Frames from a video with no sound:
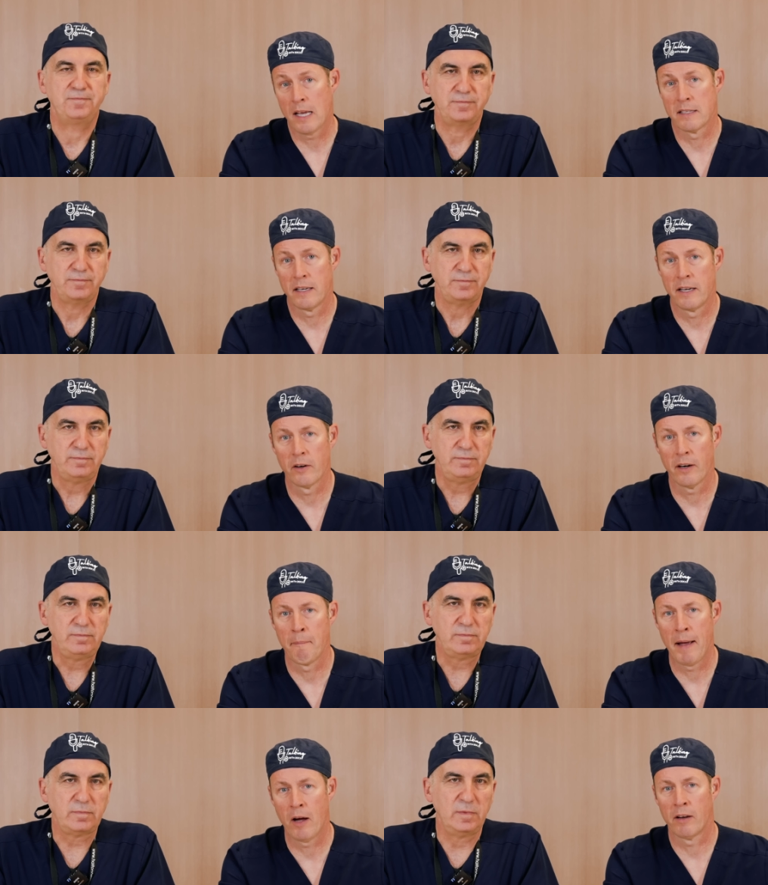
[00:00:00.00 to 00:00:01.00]
Speaker 1: has an inherent
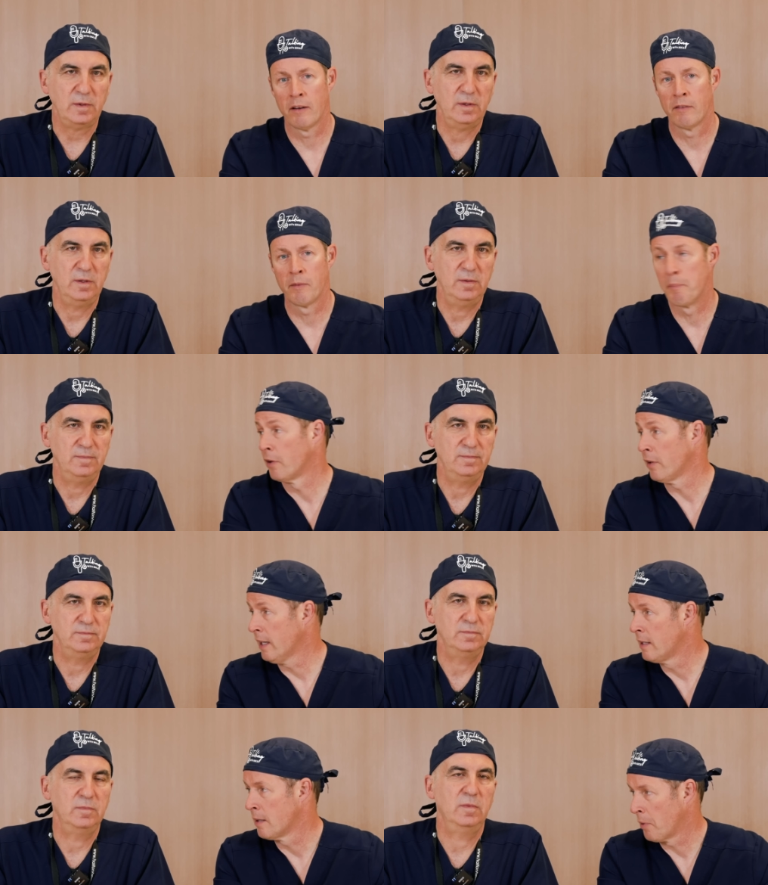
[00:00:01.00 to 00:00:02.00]
amount of
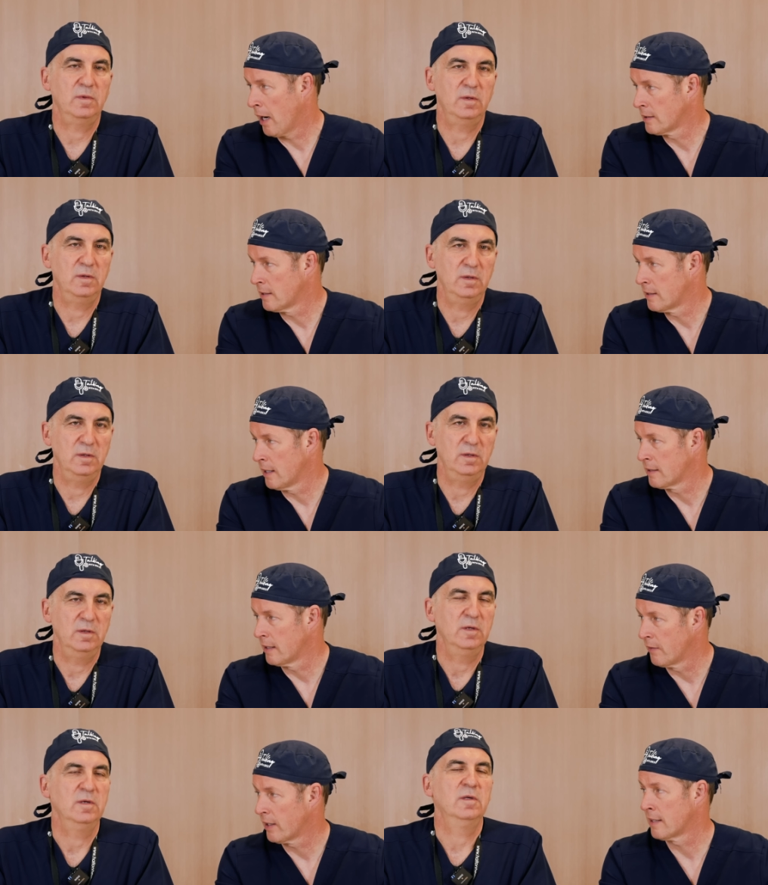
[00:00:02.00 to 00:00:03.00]
ability to process this.
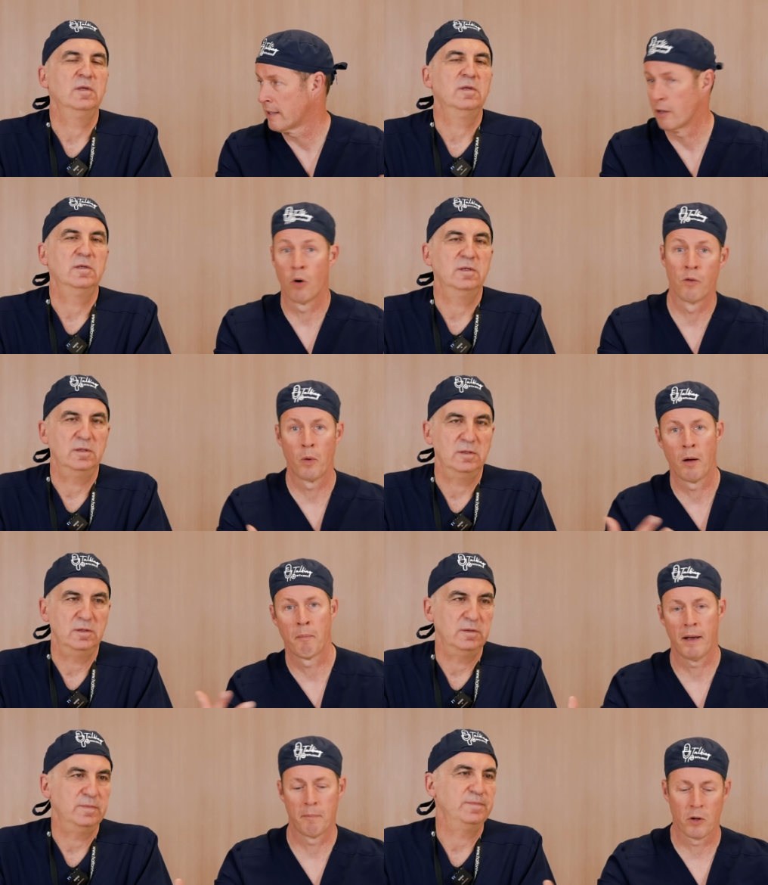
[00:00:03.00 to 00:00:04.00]
And if it gets get
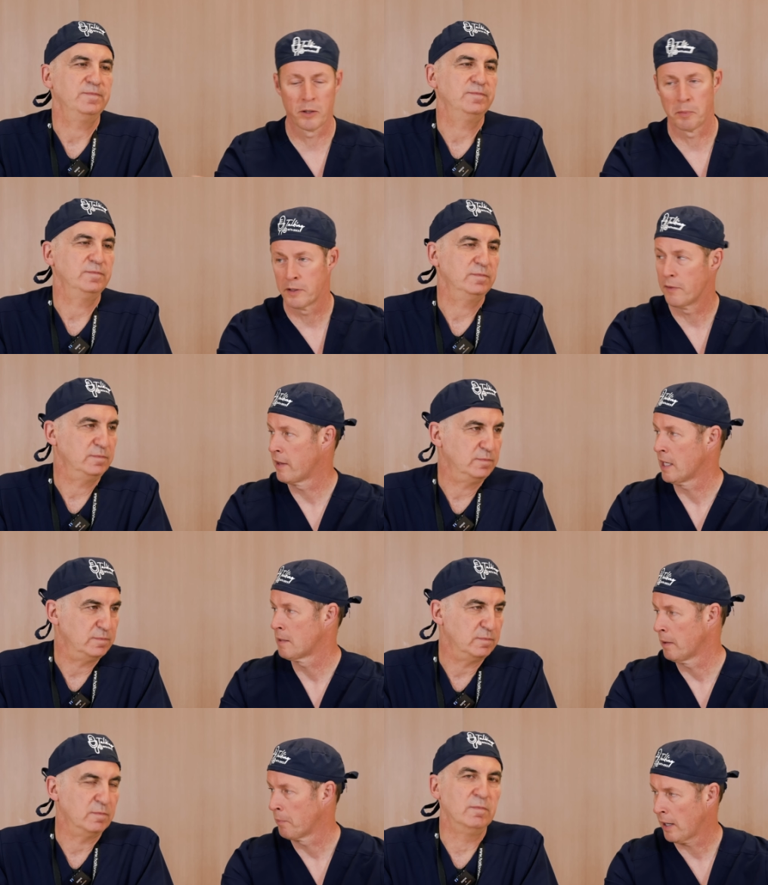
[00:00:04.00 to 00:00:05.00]
overwhelmed by multiple different
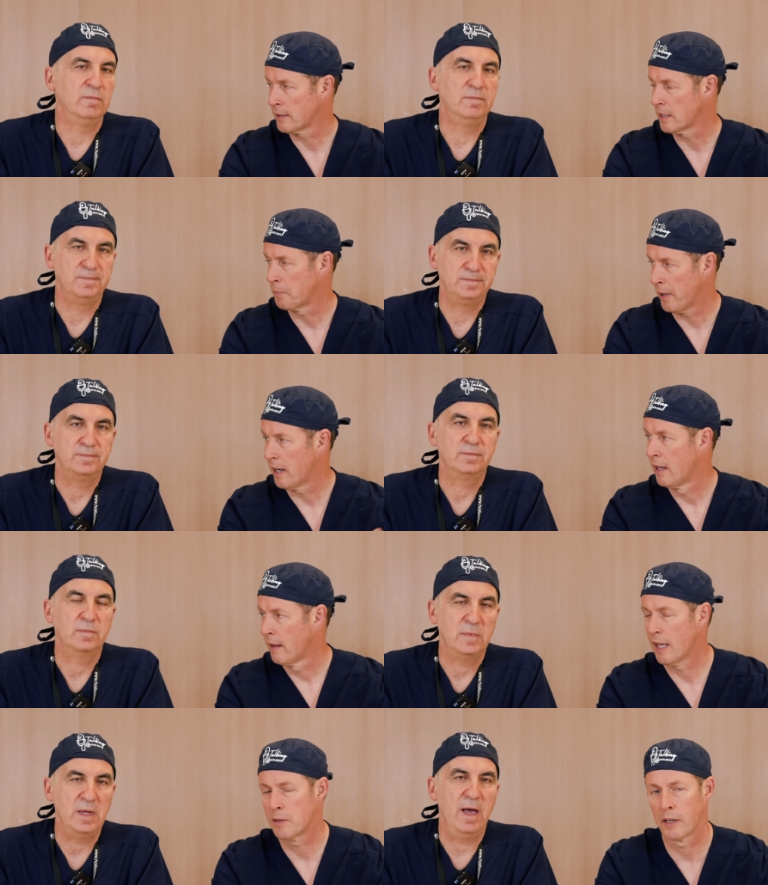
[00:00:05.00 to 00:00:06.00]
things being processed by it,
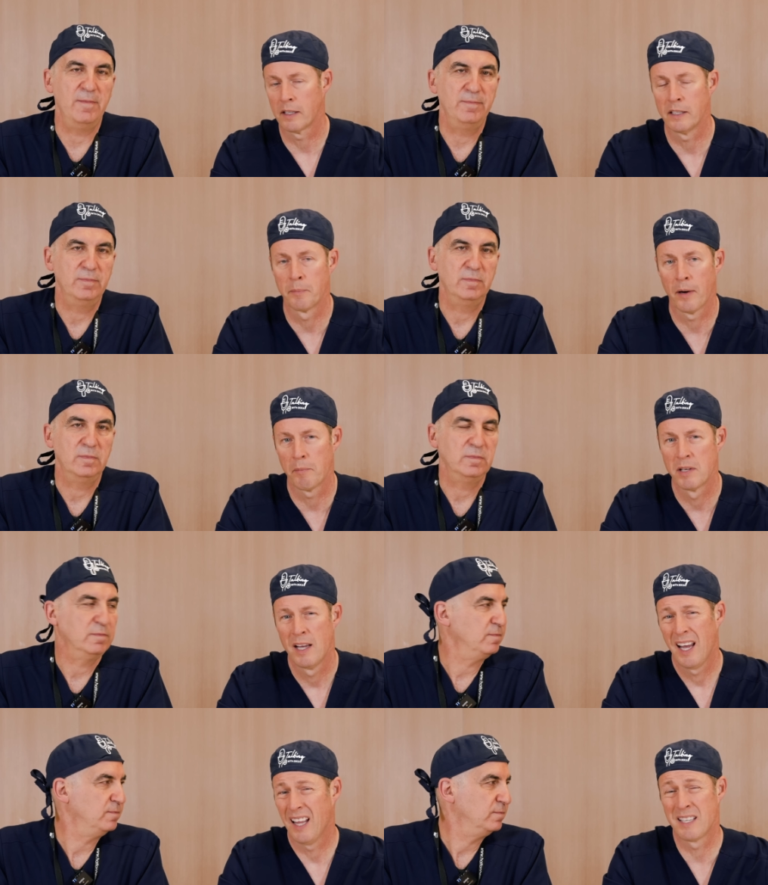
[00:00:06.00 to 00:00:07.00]
that's yeah. going to lead to problems.
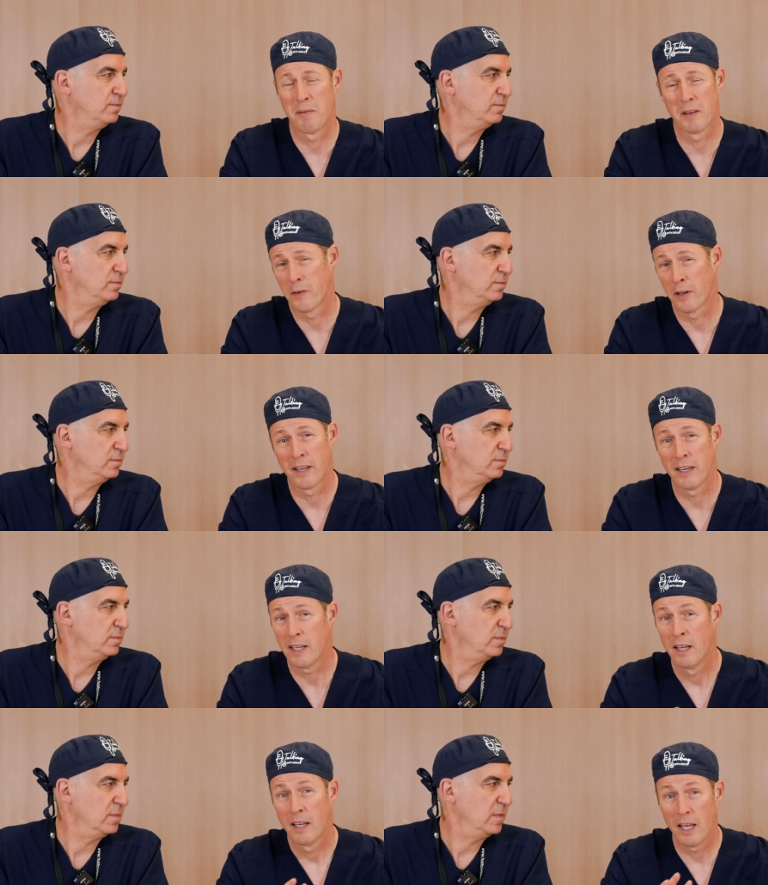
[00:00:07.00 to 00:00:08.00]
And same thing for your
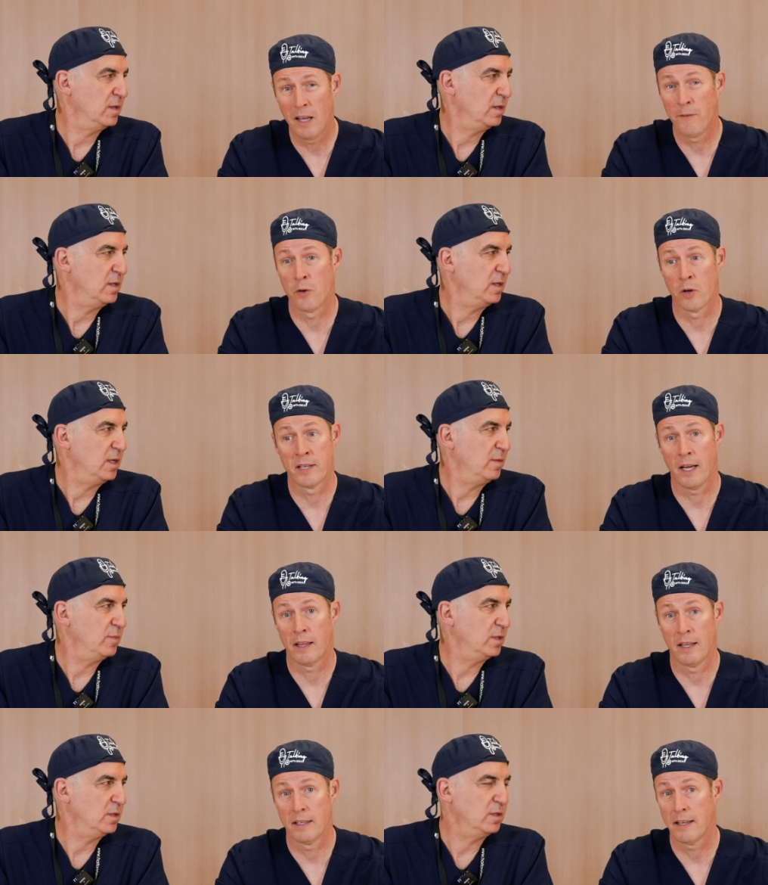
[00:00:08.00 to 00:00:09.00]
kidney. If you are
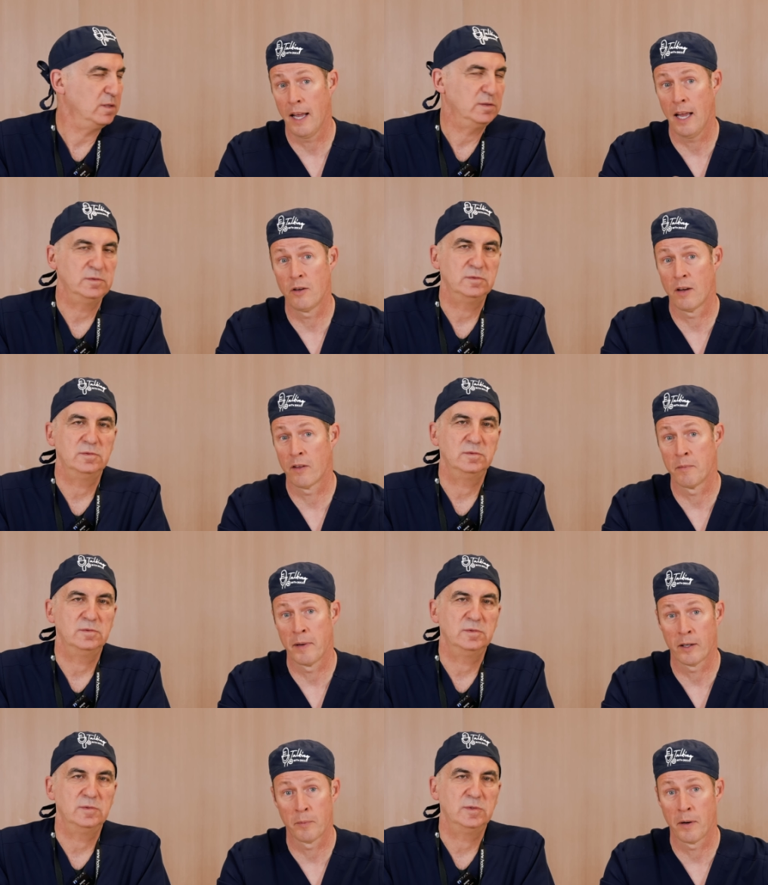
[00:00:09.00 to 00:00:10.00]
taking this and you have other
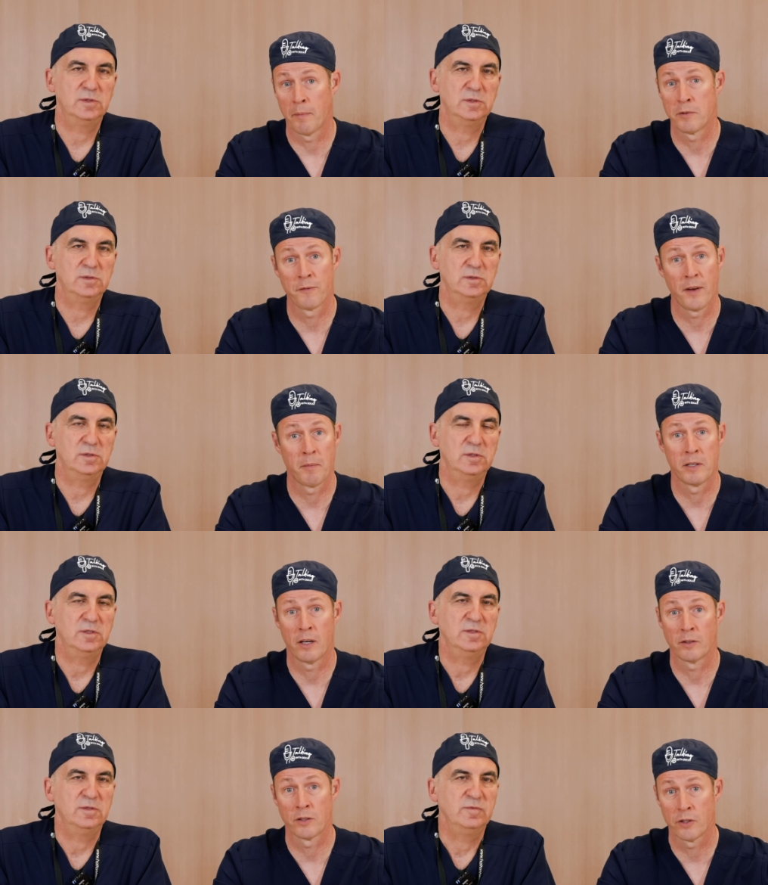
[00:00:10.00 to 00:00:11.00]
medical problems, your family doctor